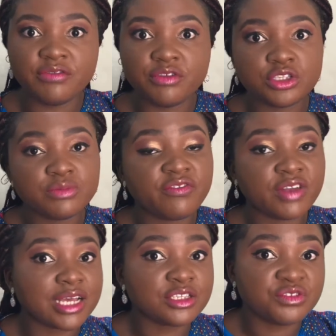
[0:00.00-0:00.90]
If YouTube
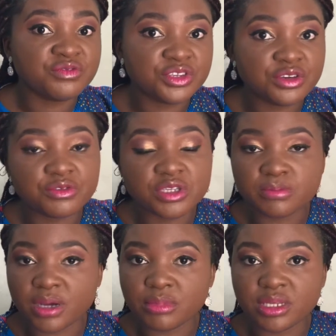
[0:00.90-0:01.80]
flags your video for
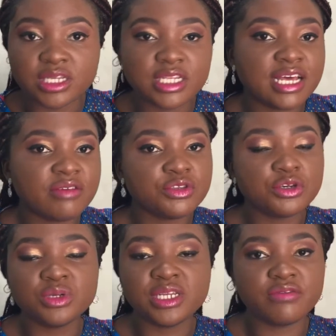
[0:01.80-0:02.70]
spamming, that
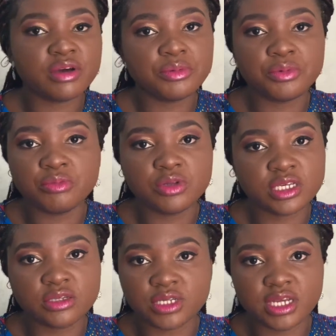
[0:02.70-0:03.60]
video will never be
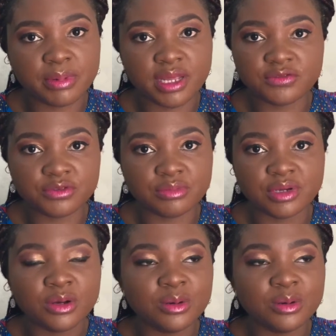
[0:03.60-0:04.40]
promoted on that platform.